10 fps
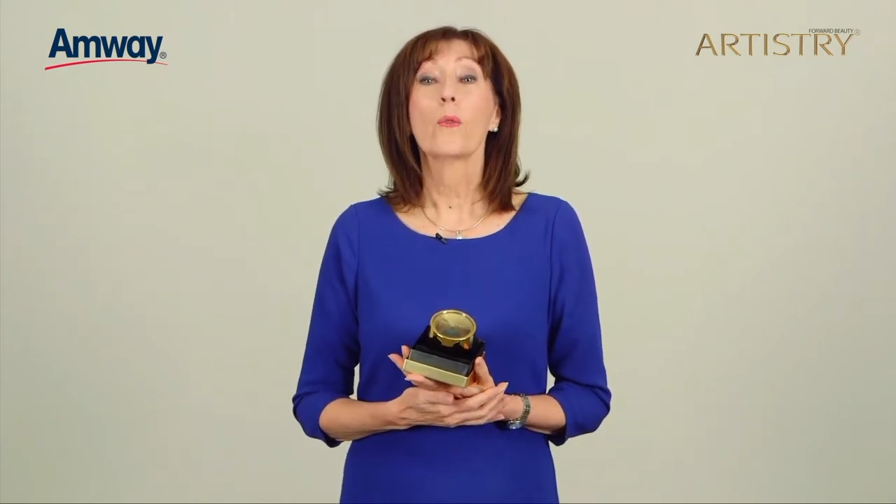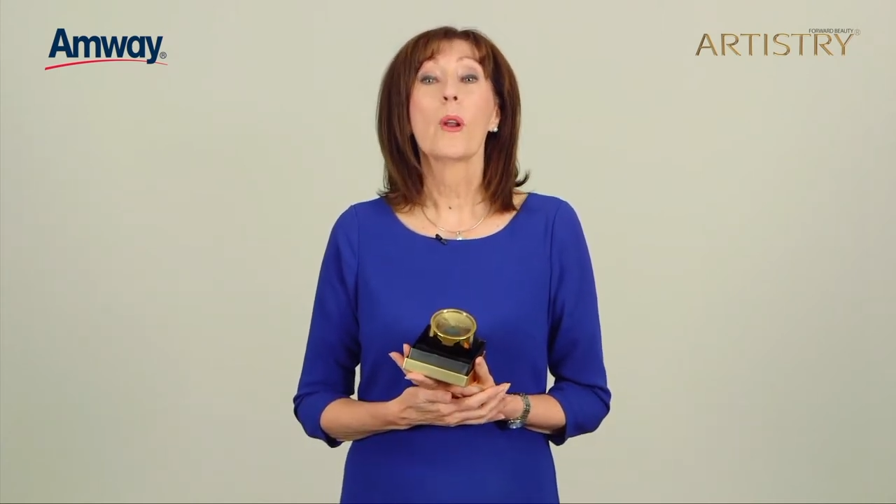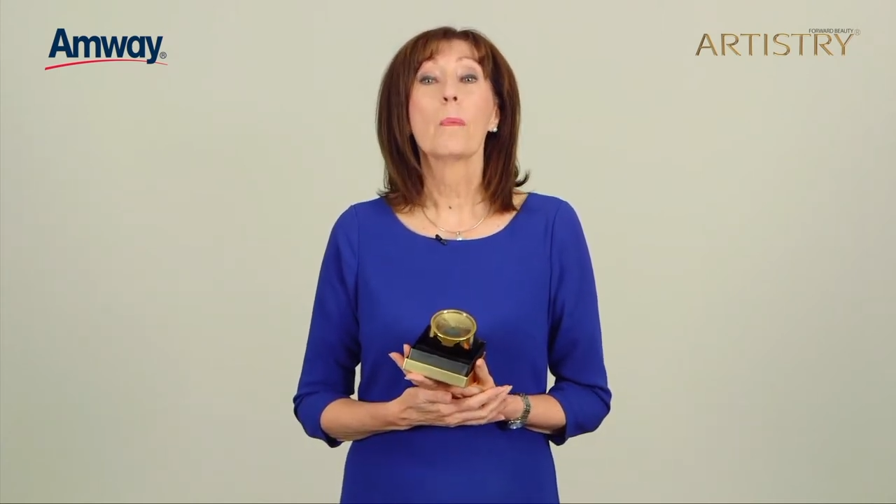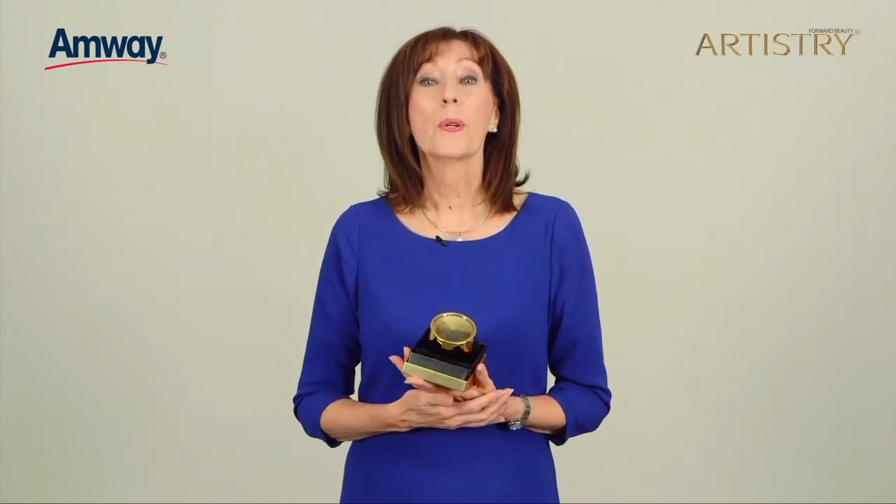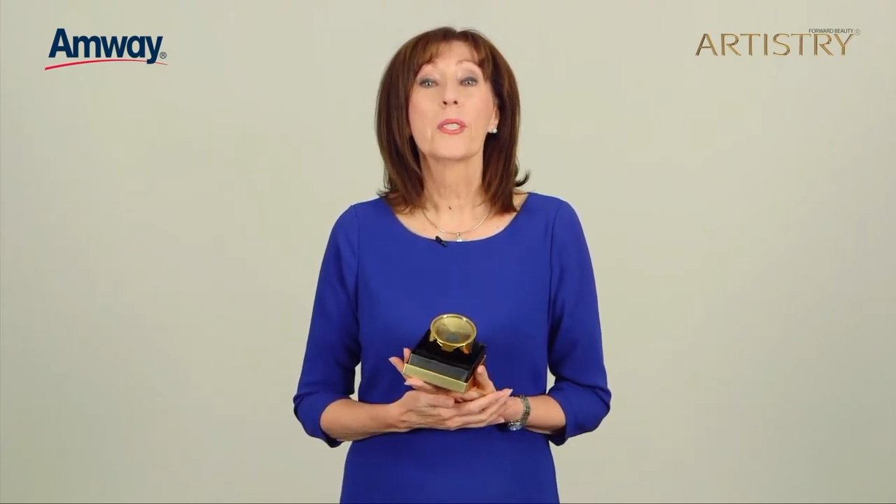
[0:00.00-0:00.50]

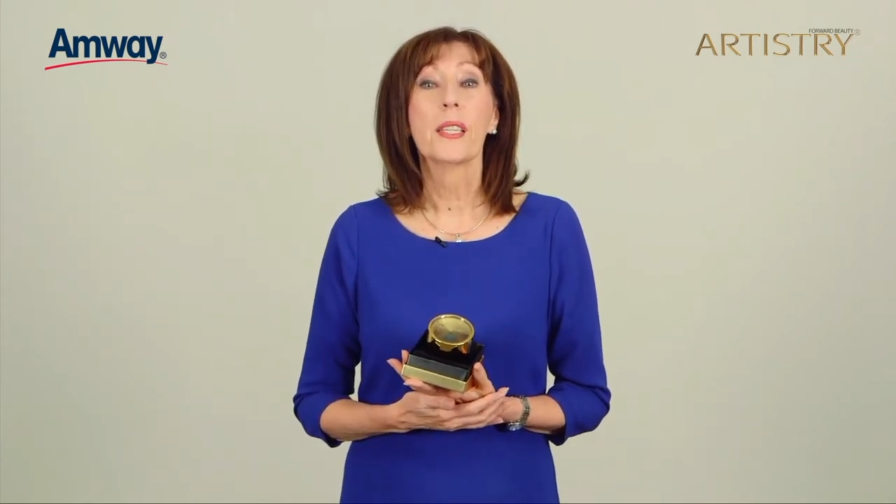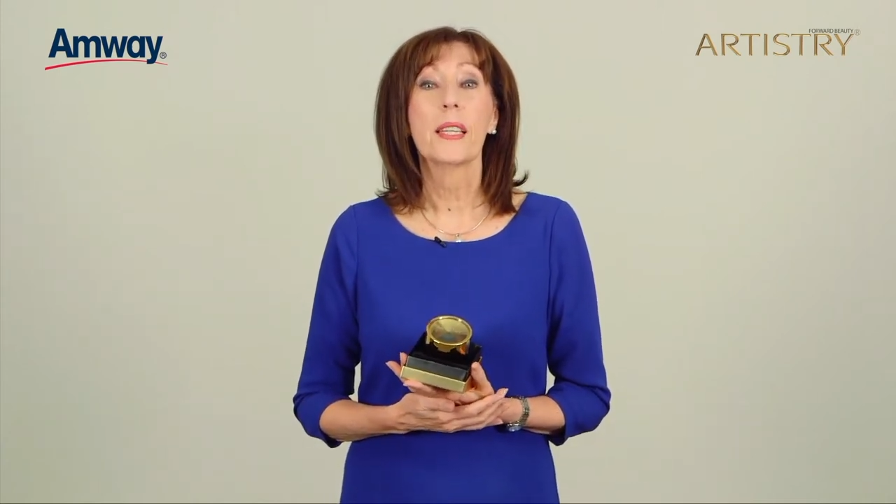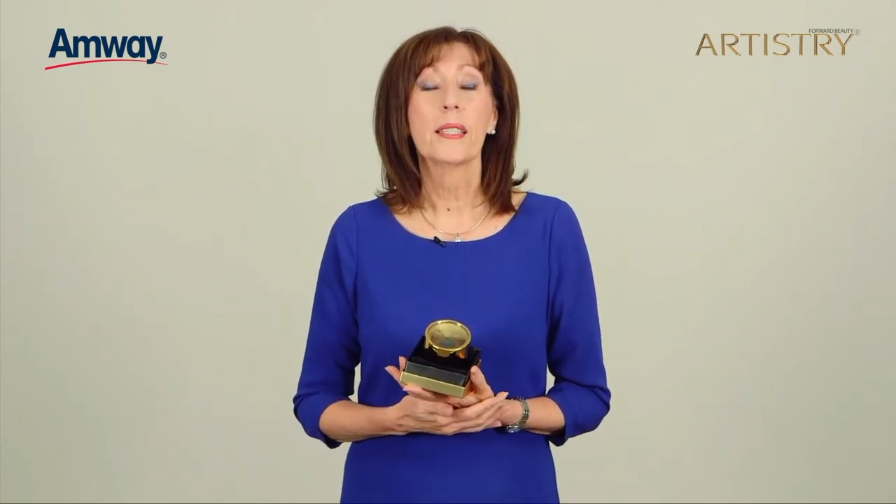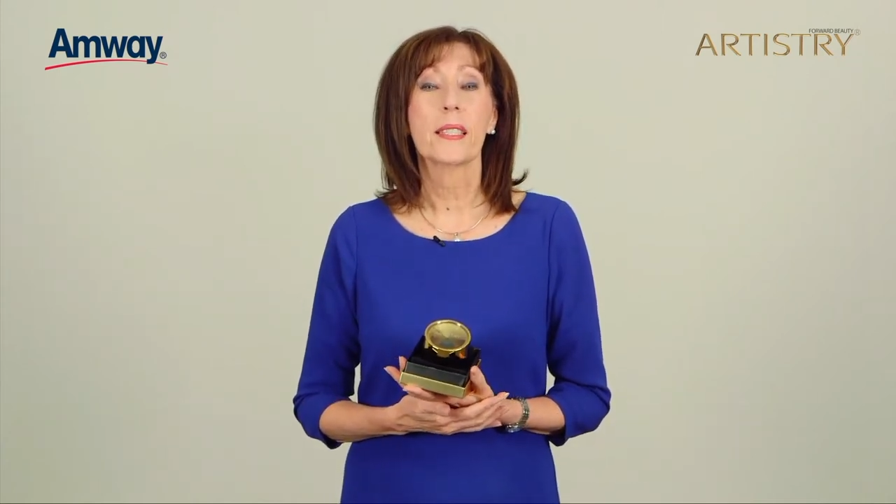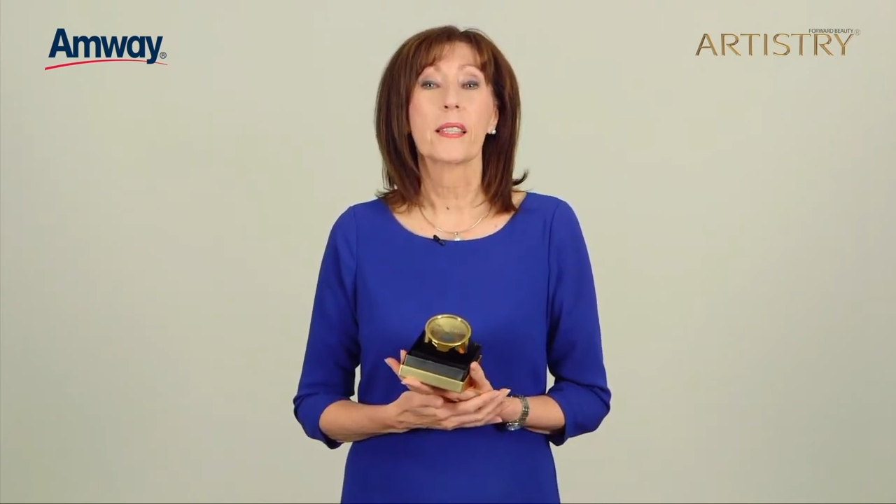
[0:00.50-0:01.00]

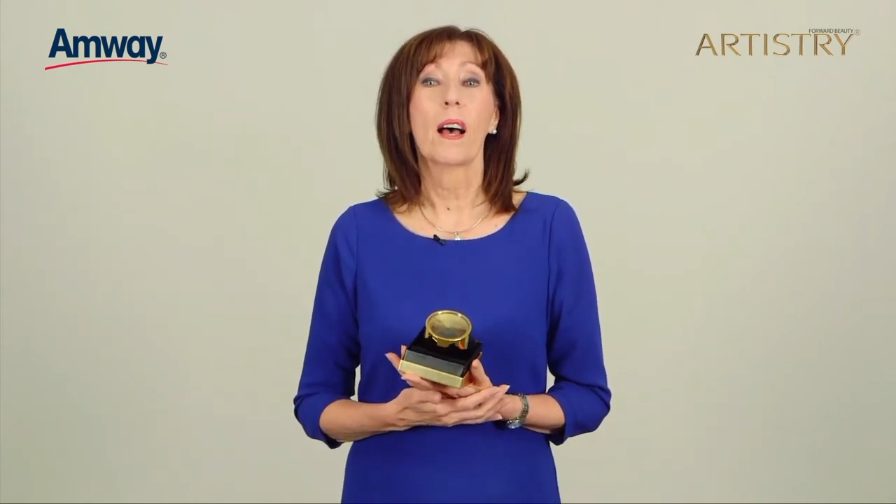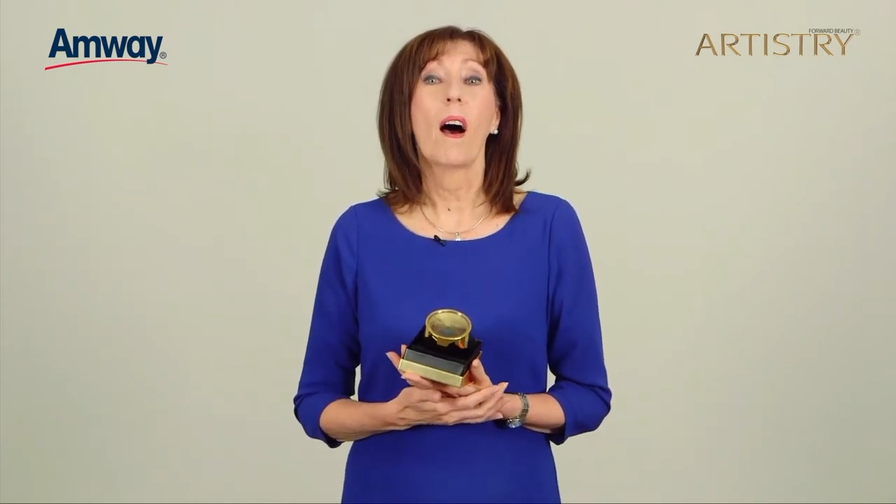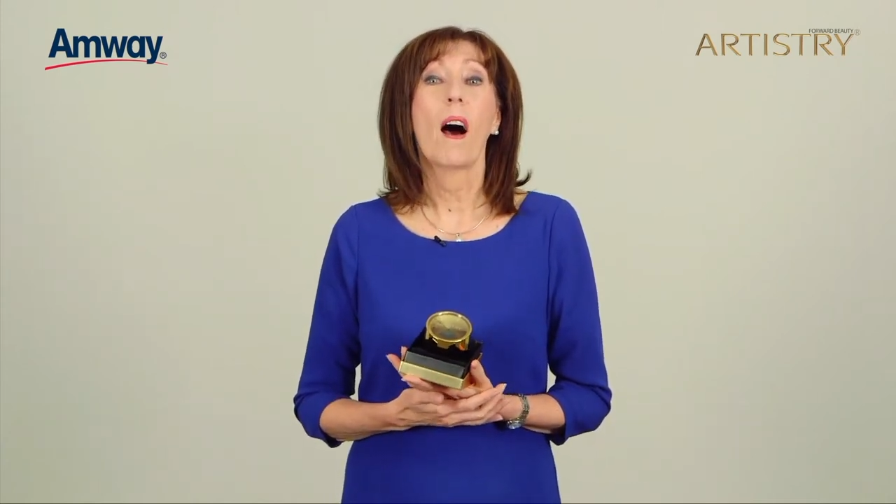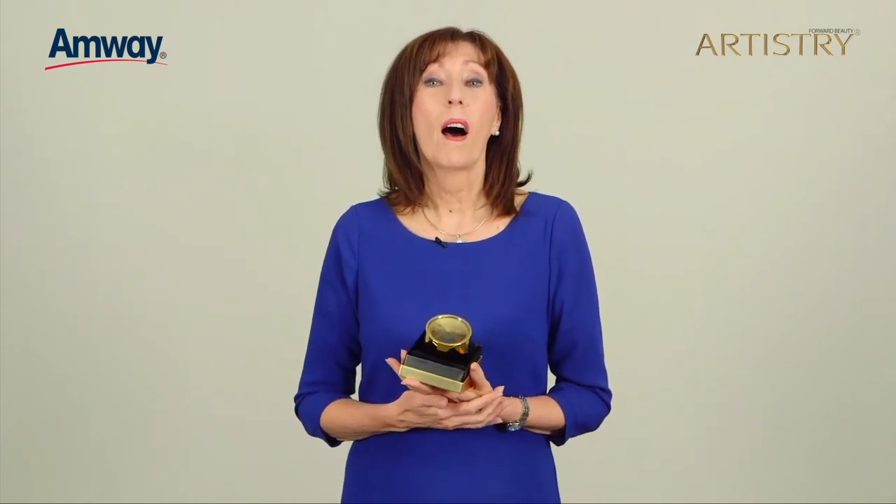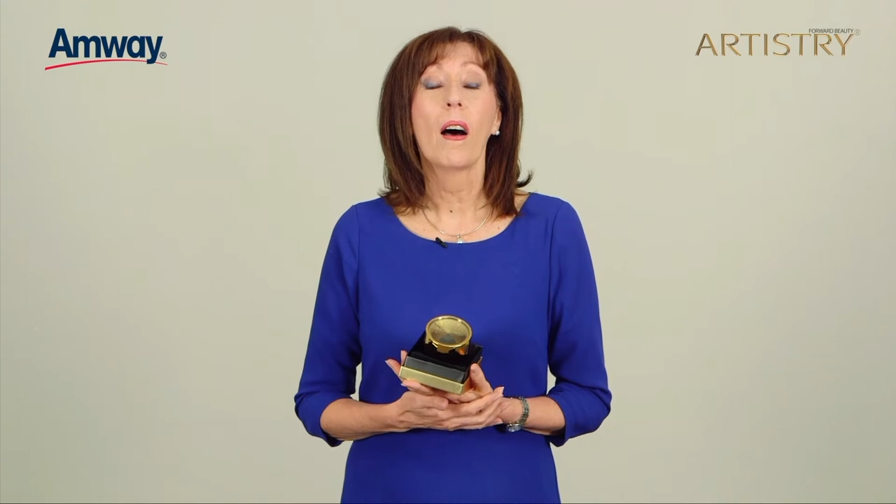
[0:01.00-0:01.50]
represents the
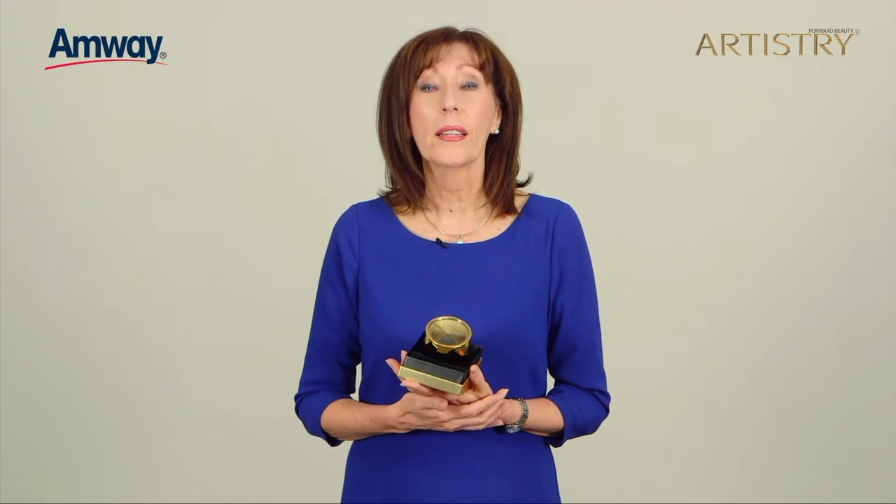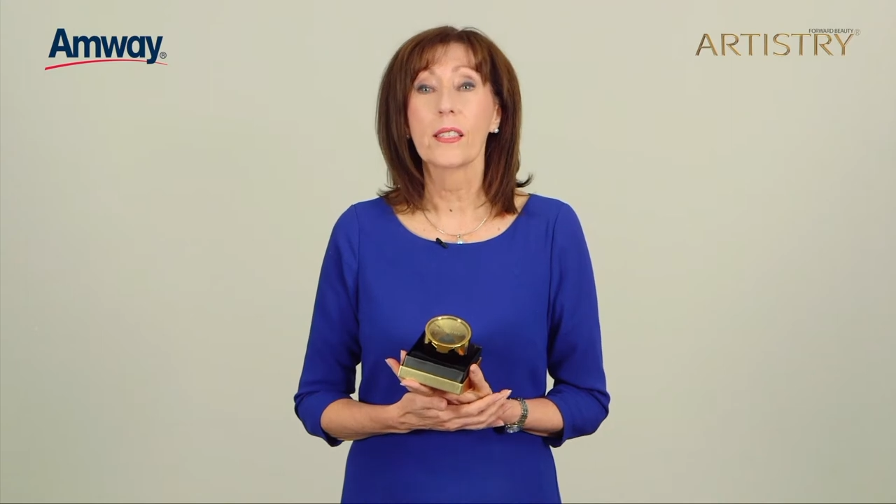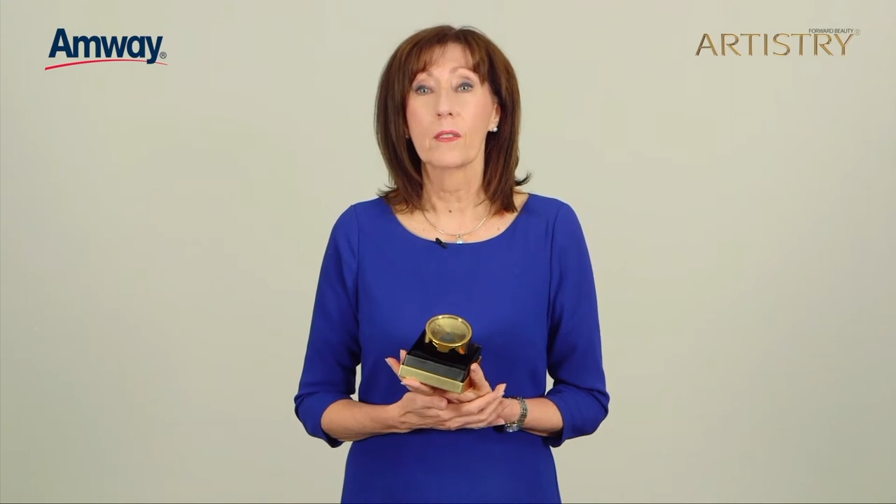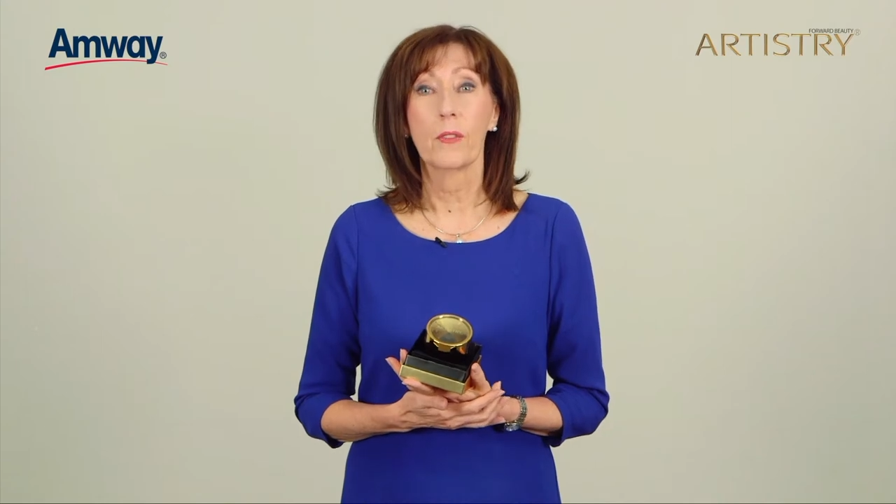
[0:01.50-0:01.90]
height